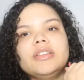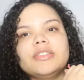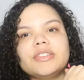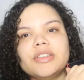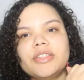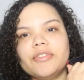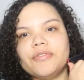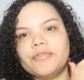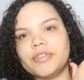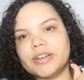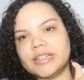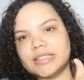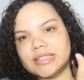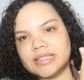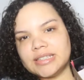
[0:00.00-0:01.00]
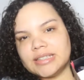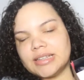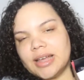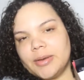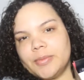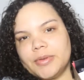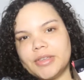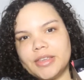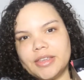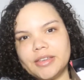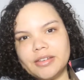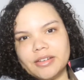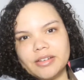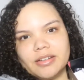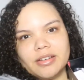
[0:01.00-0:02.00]
So the first thing is up
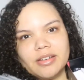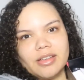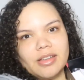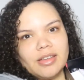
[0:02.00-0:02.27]
here.